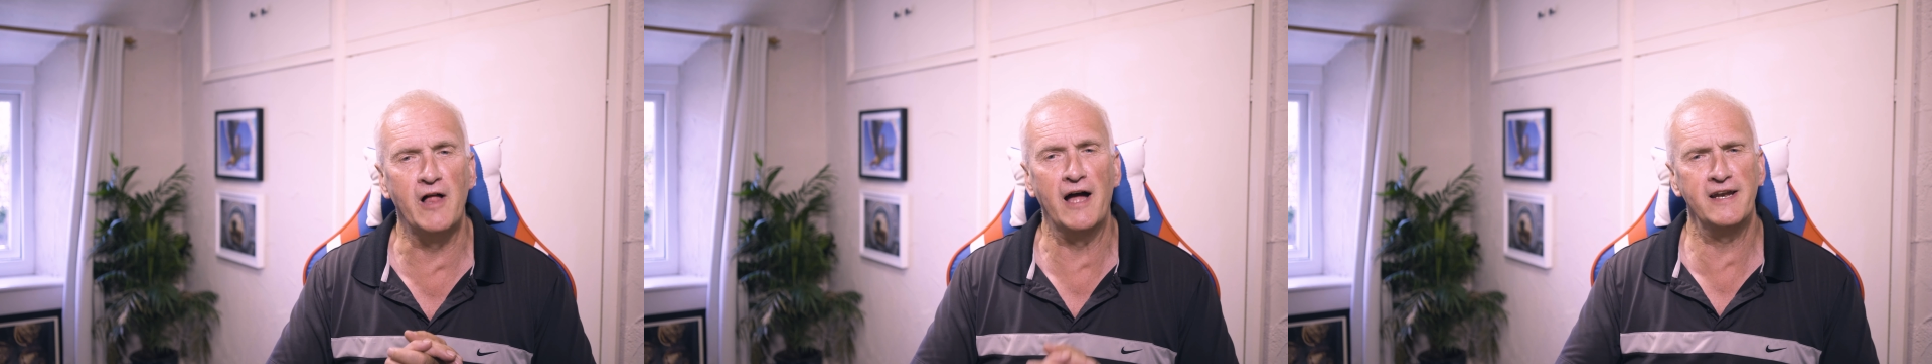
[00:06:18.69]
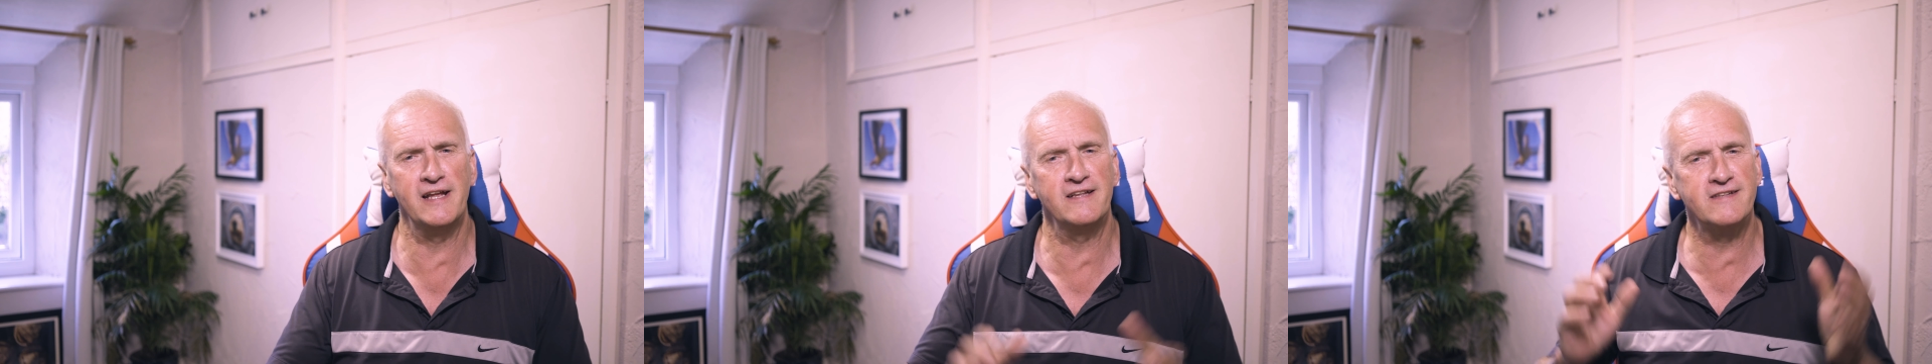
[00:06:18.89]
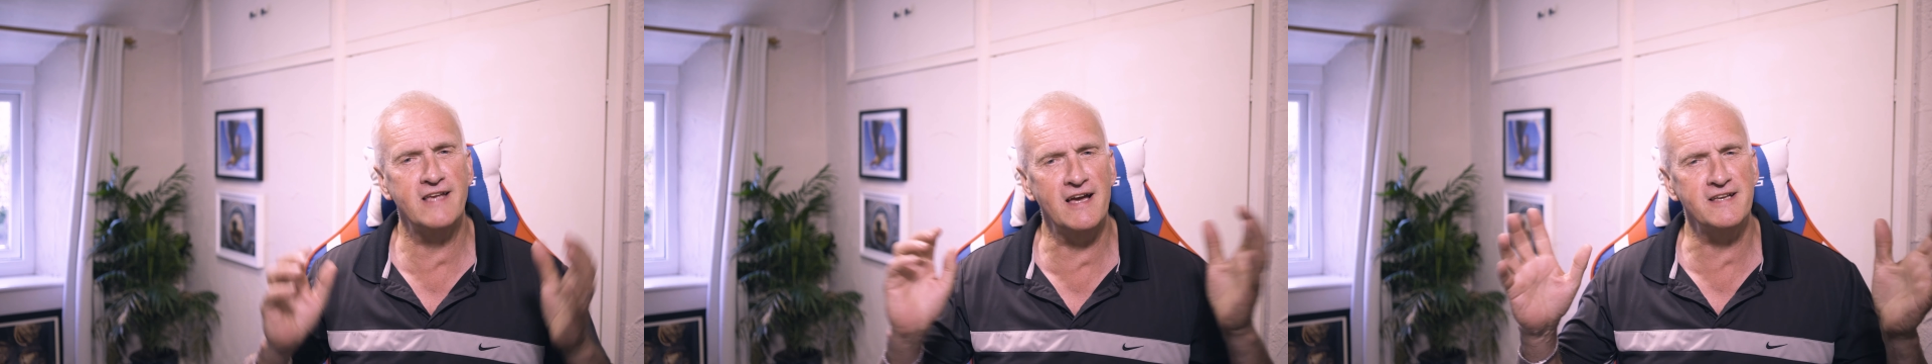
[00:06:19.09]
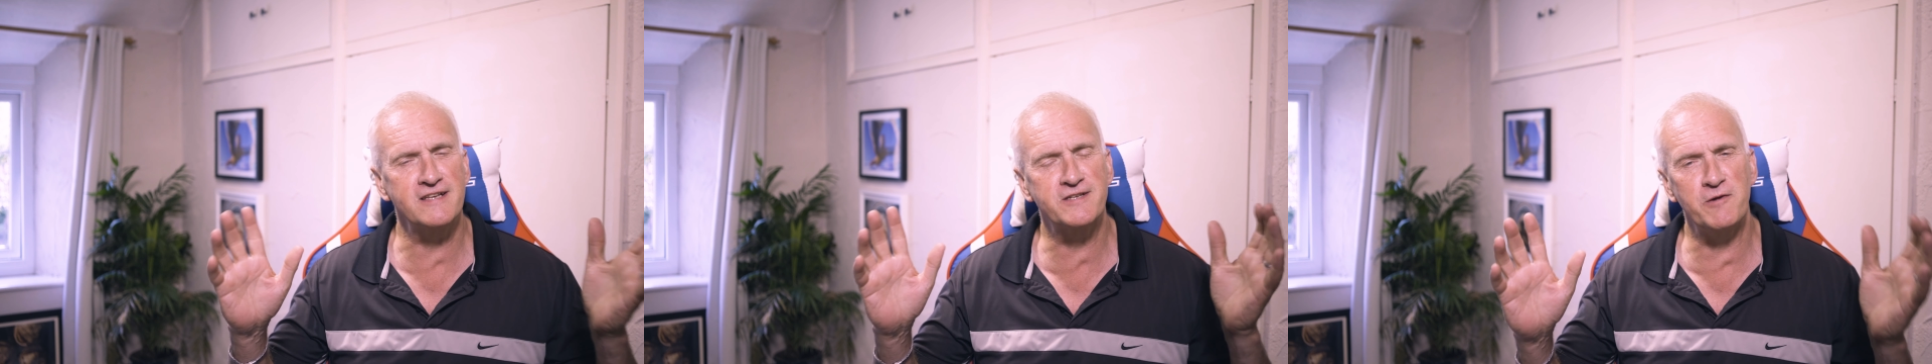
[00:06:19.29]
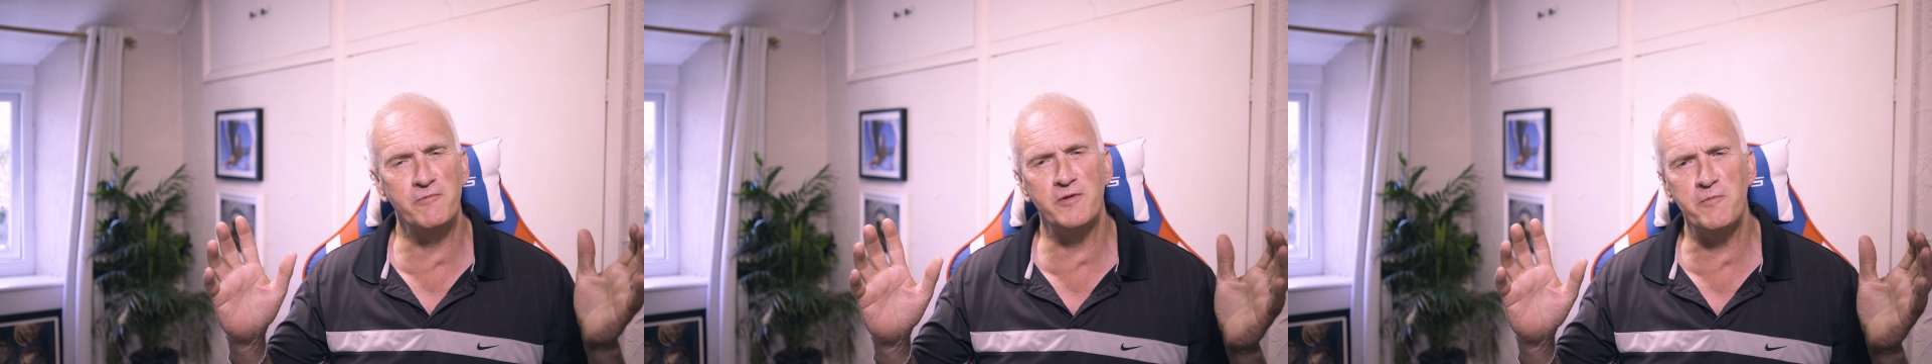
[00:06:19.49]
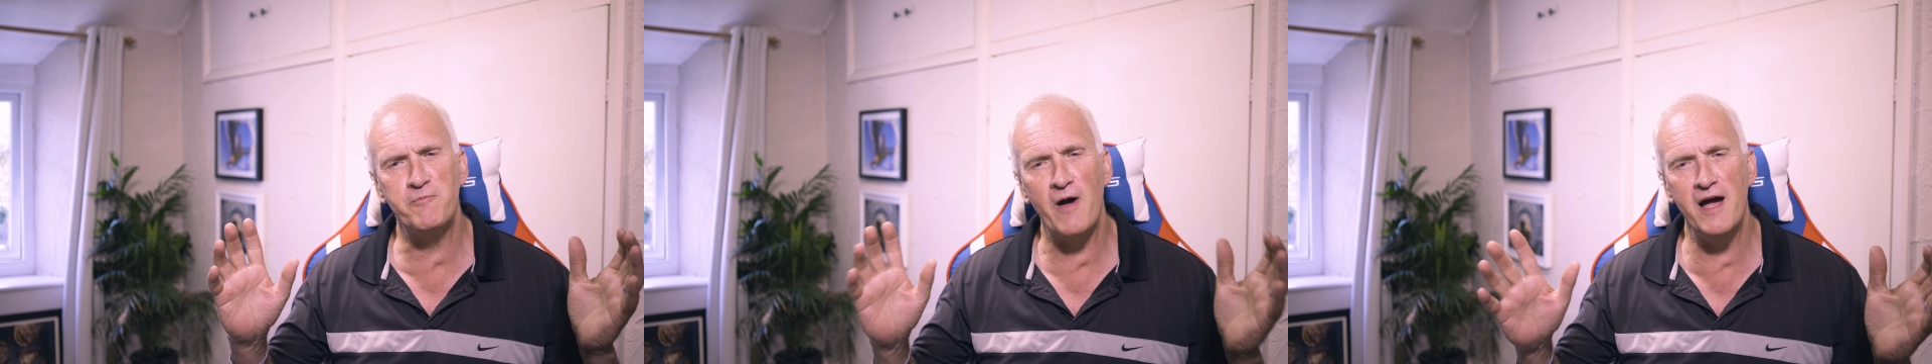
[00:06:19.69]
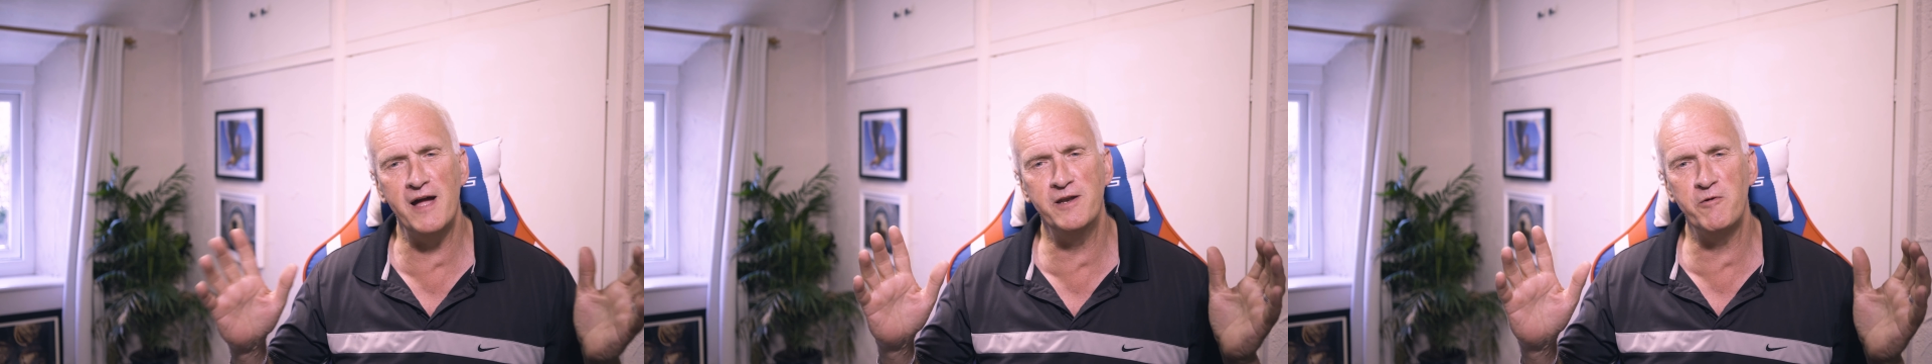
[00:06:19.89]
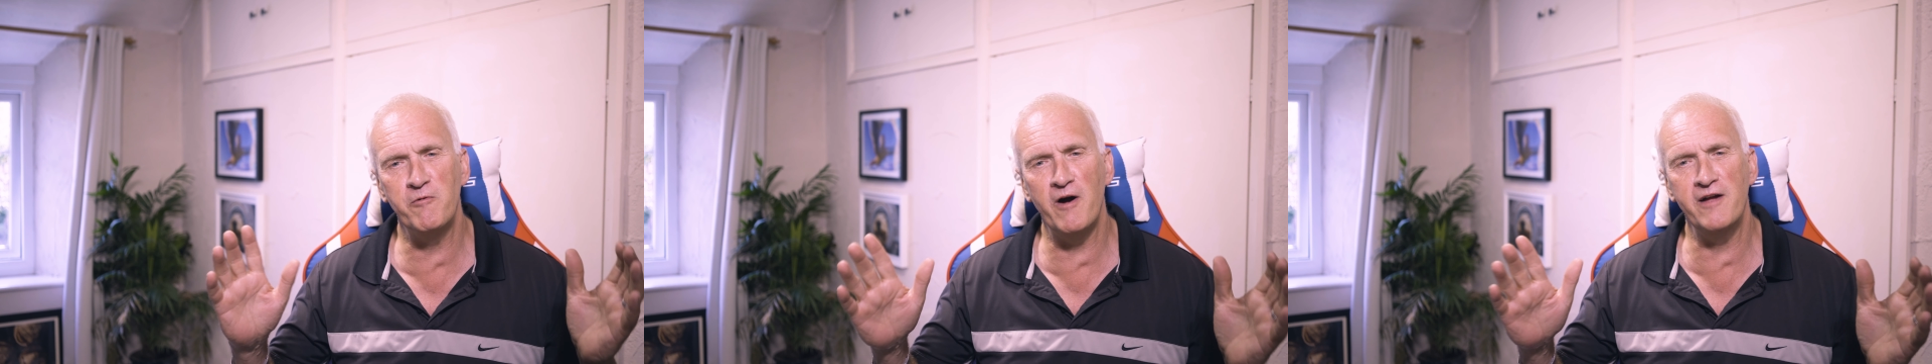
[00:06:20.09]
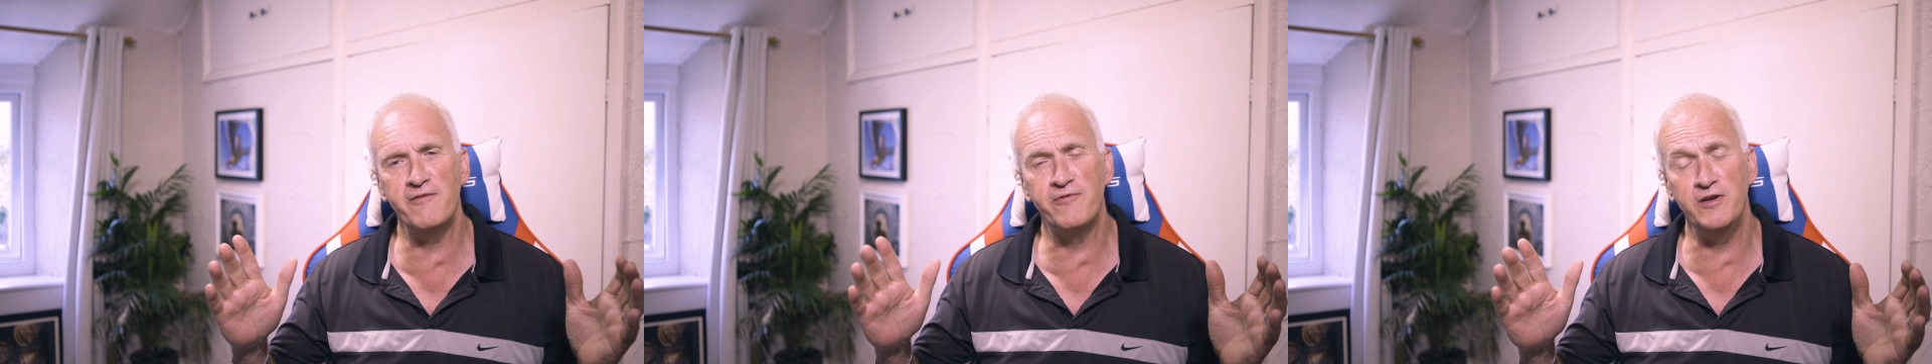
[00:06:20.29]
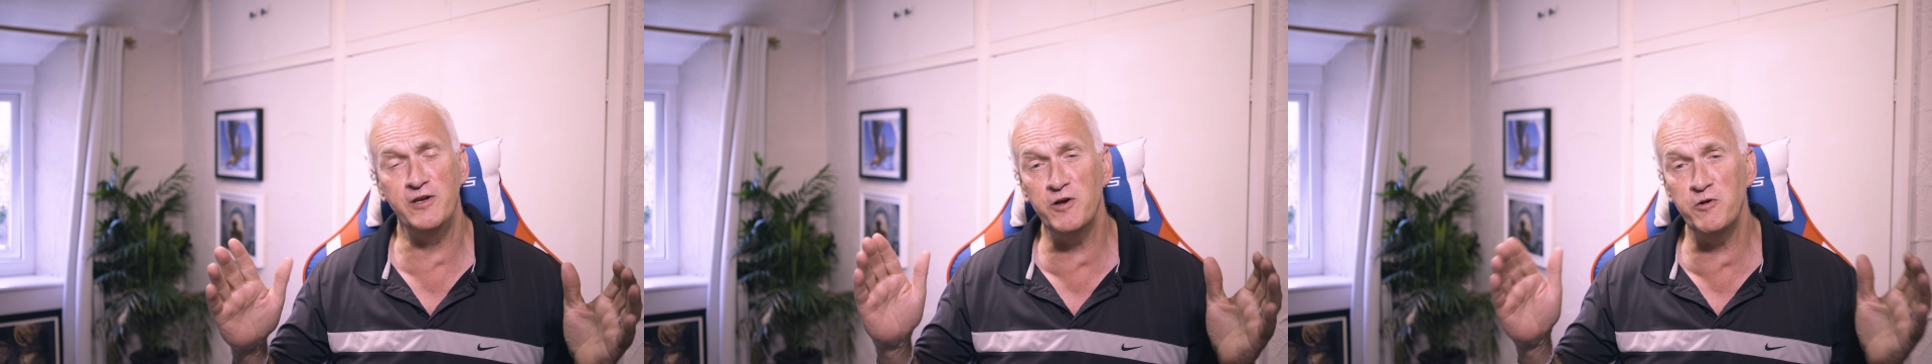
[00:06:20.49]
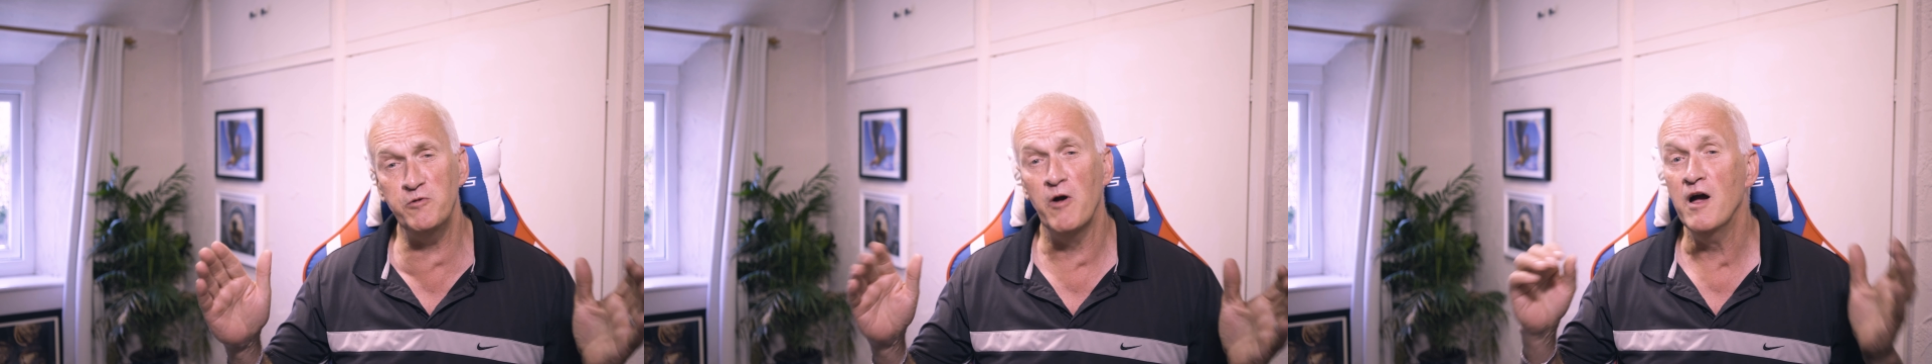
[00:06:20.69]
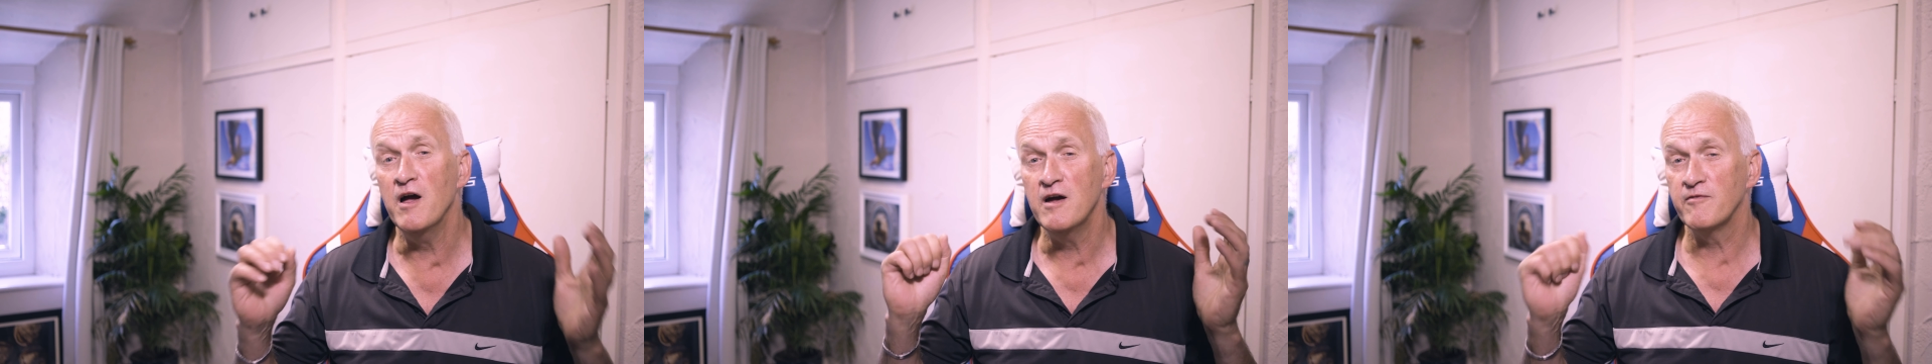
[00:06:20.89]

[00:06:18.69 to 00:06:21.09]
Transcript: and it takes some of the pain away for you